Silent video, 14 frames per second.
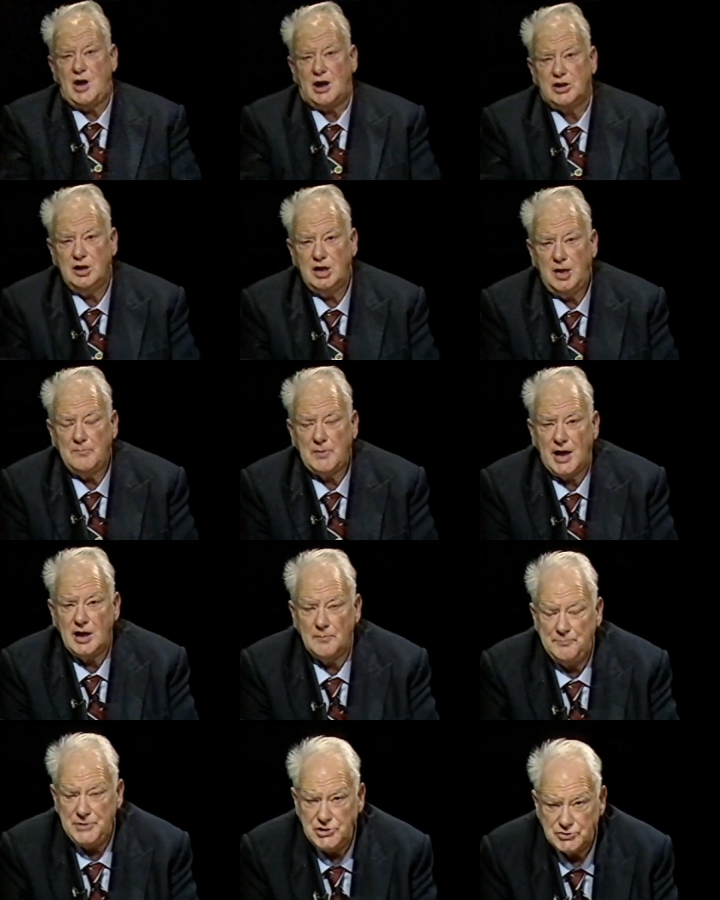by a piece
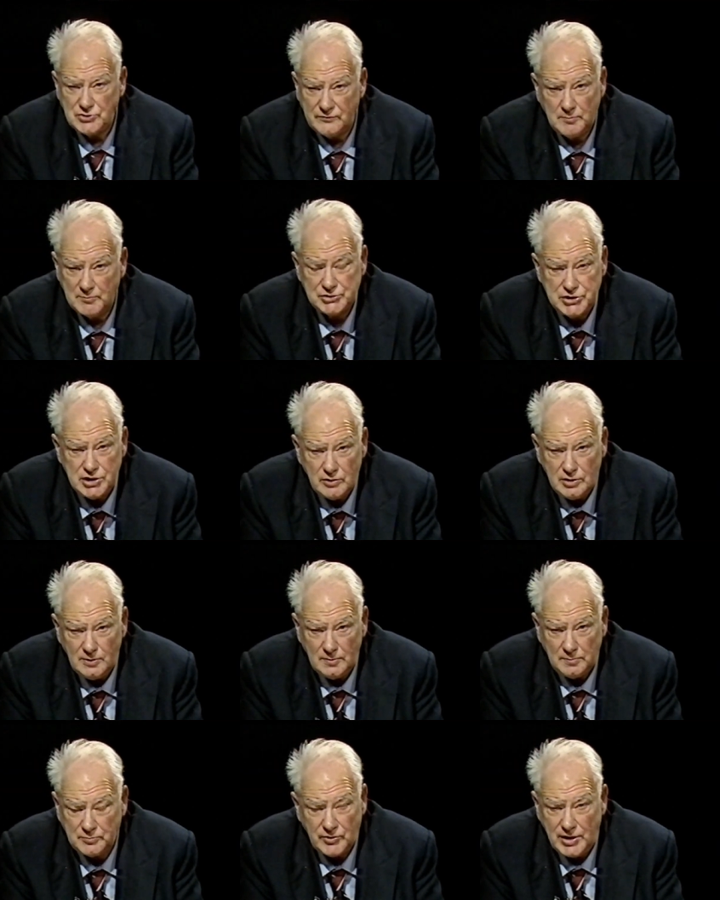of material, grain of
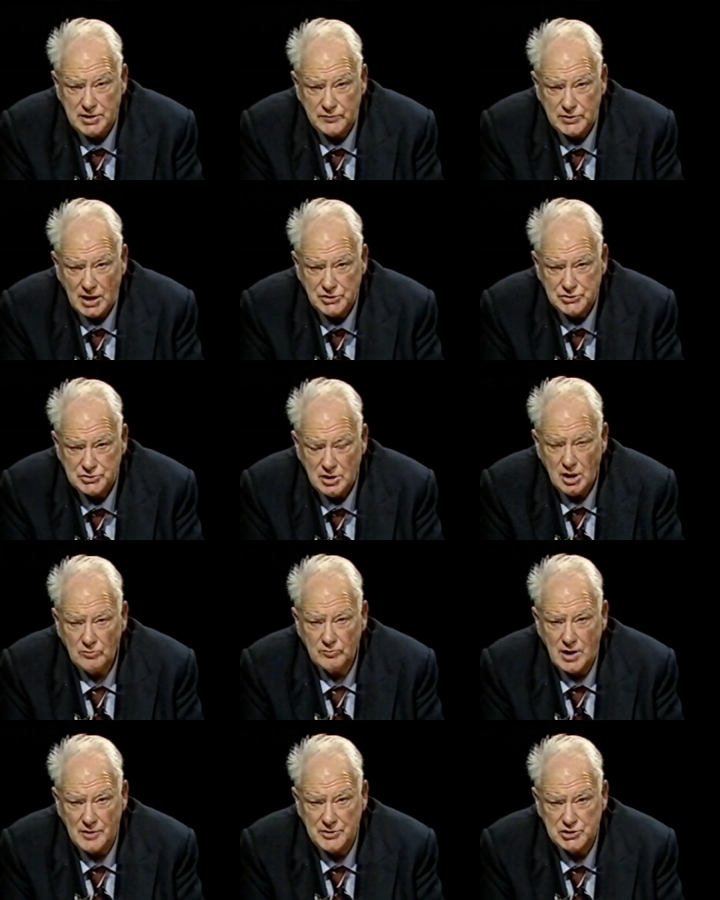dust, rather
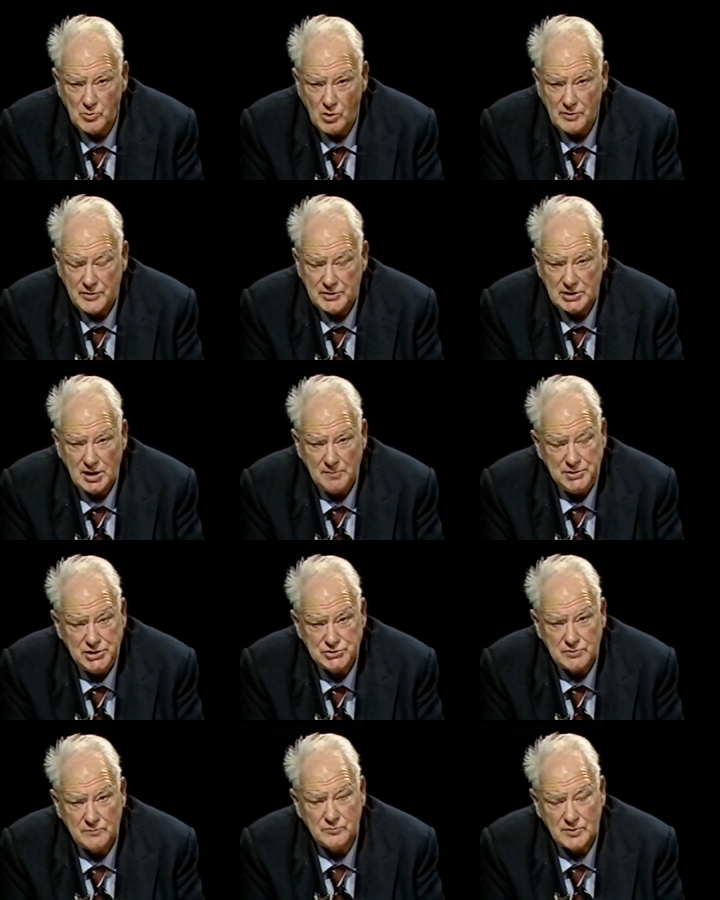smaller than a piece of
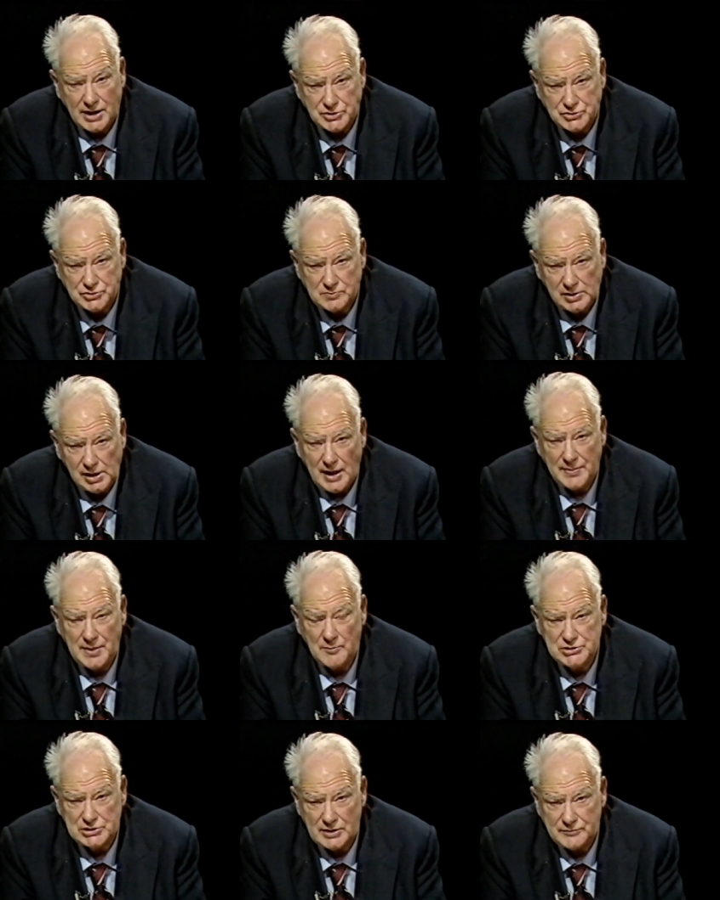rice. And that was enough to
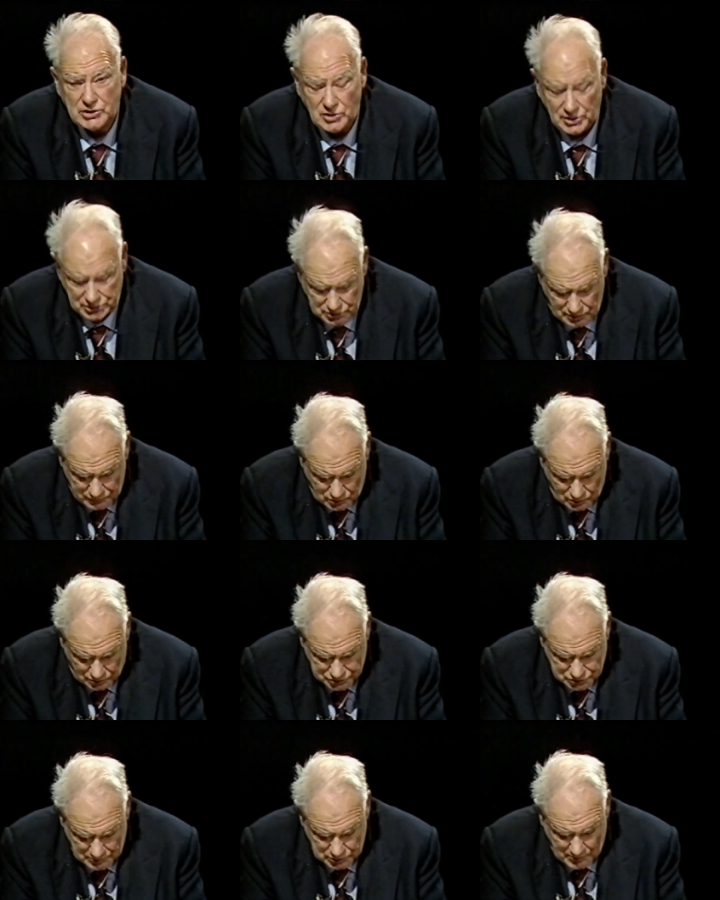knock it off course. So it's quite
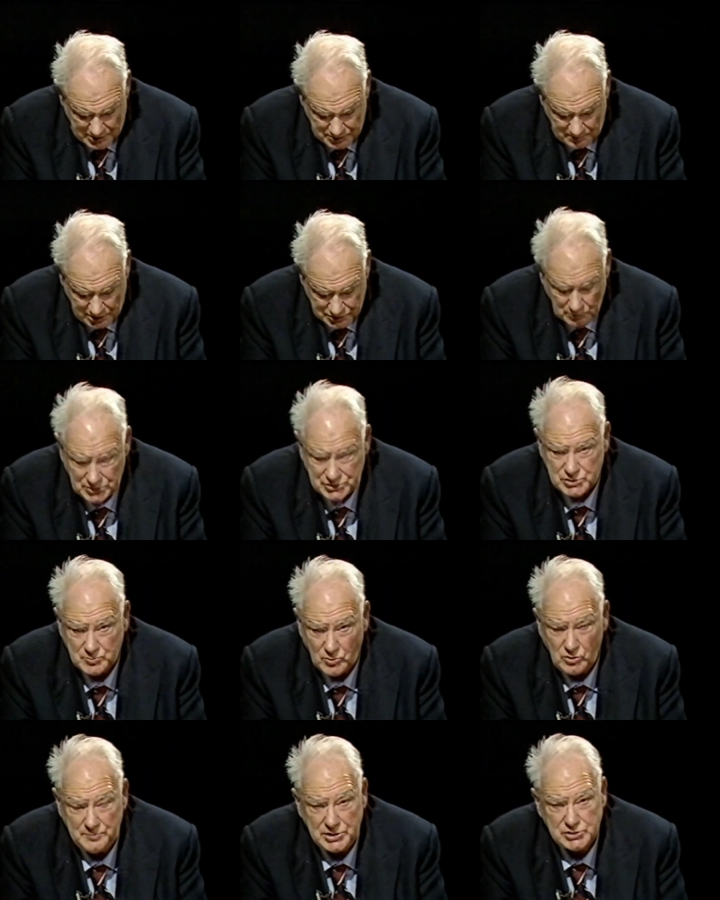amazing what a small piece will
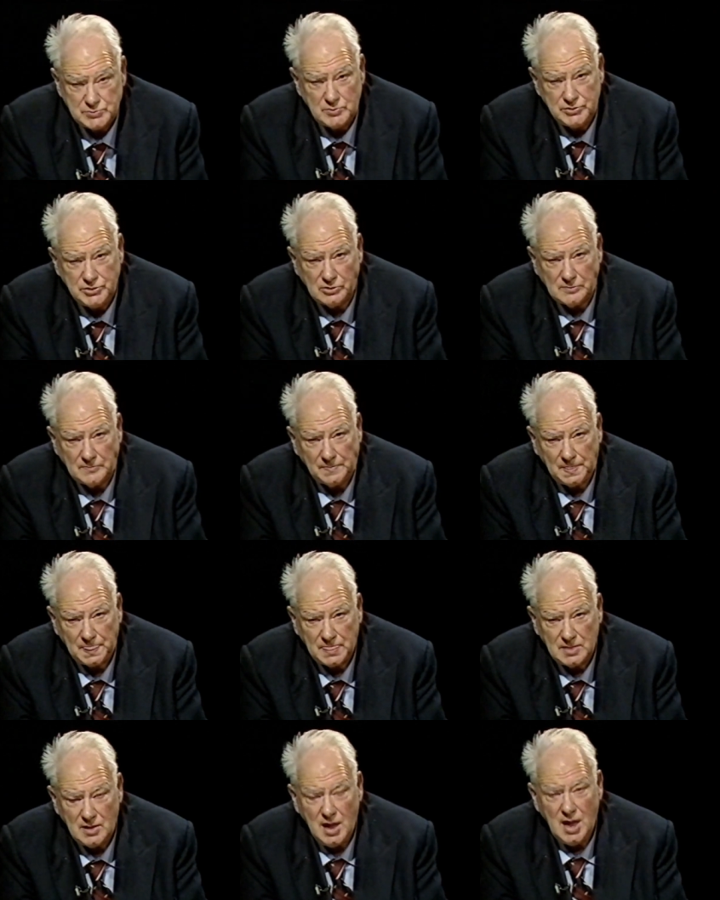do.
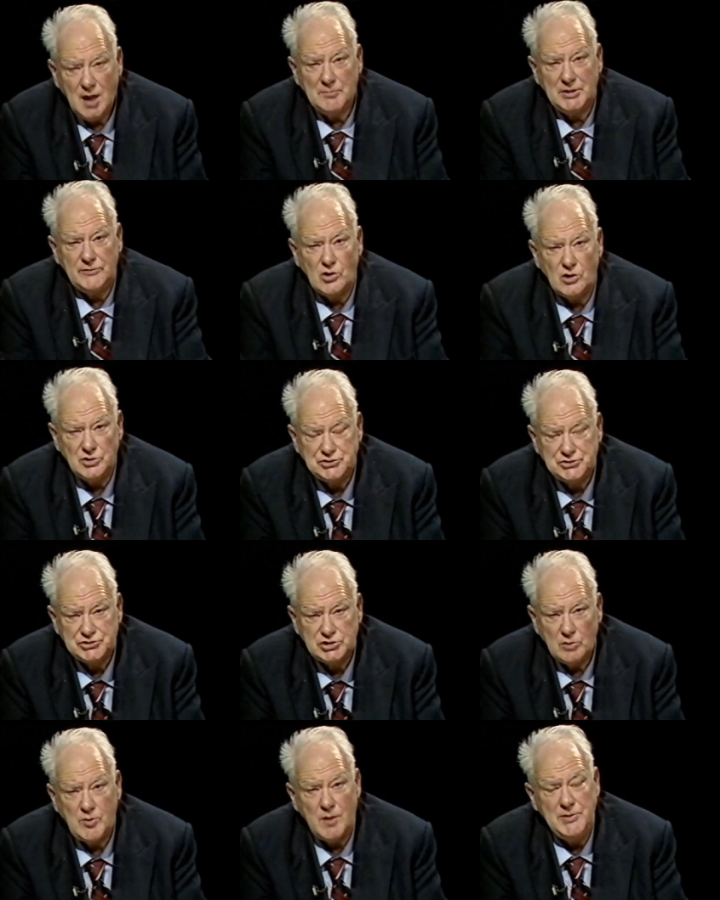But of course, when we
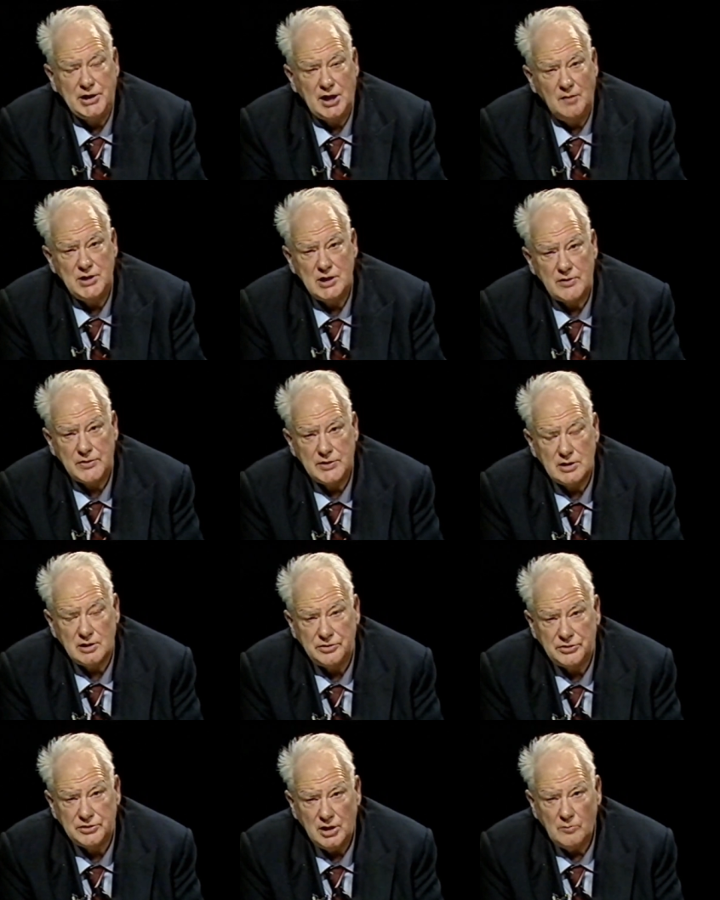come nearer the Earth, we're
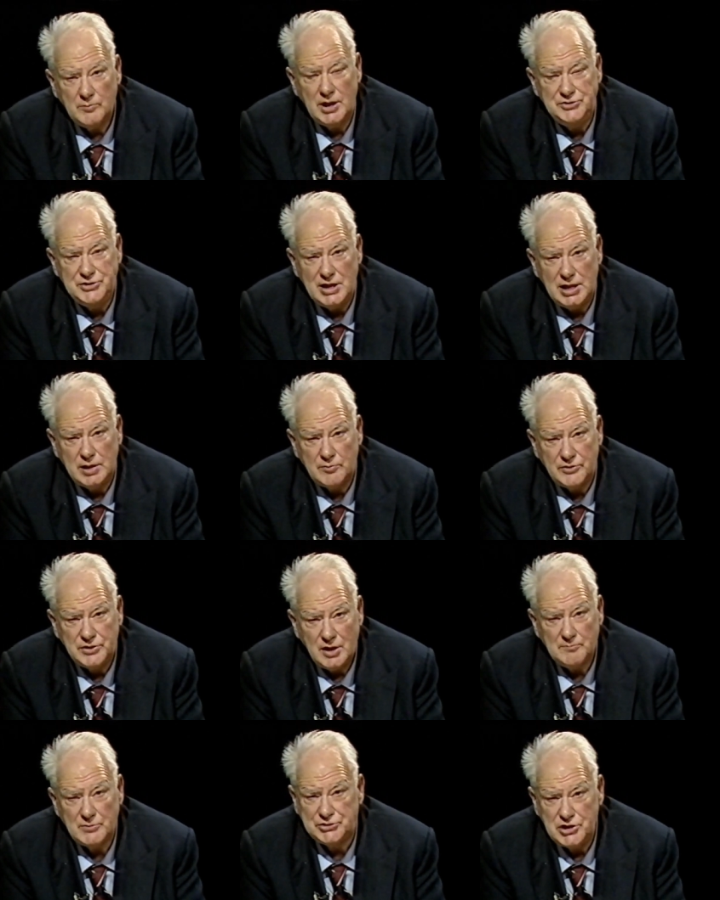dealing with
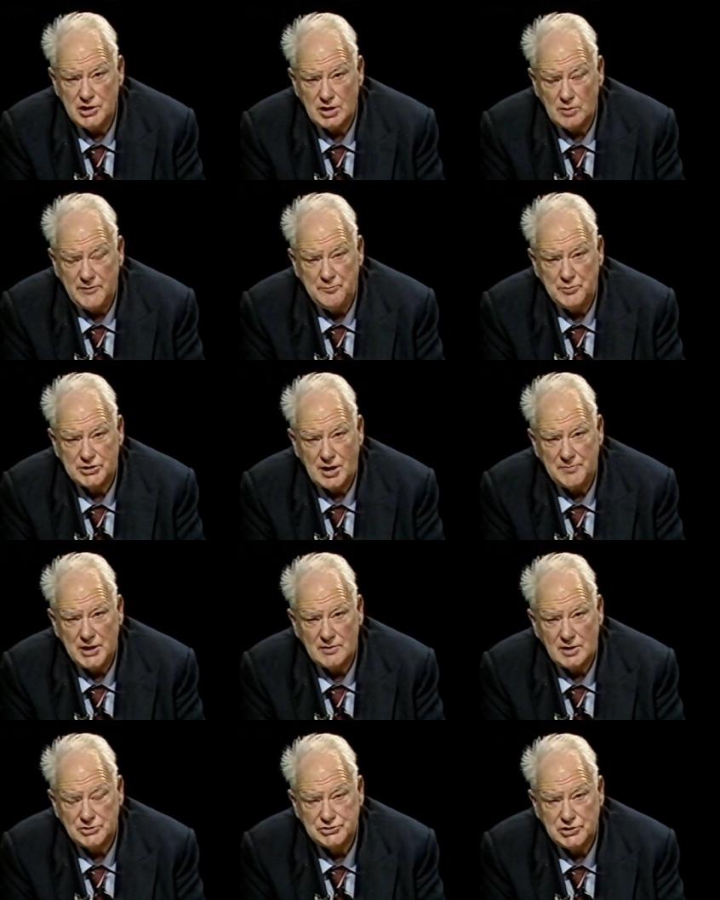material we put up there
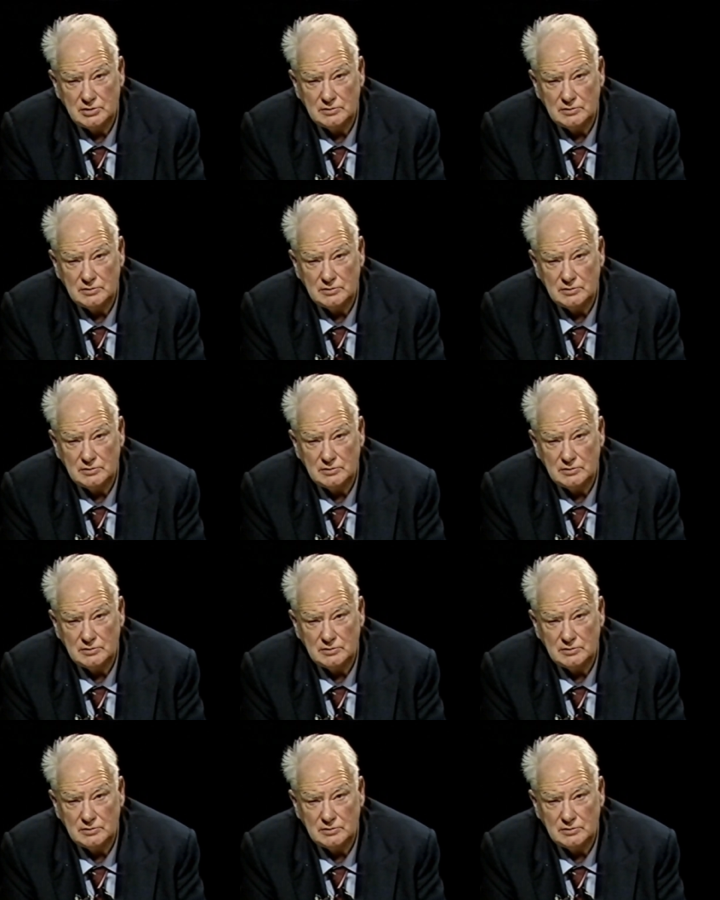ourselves.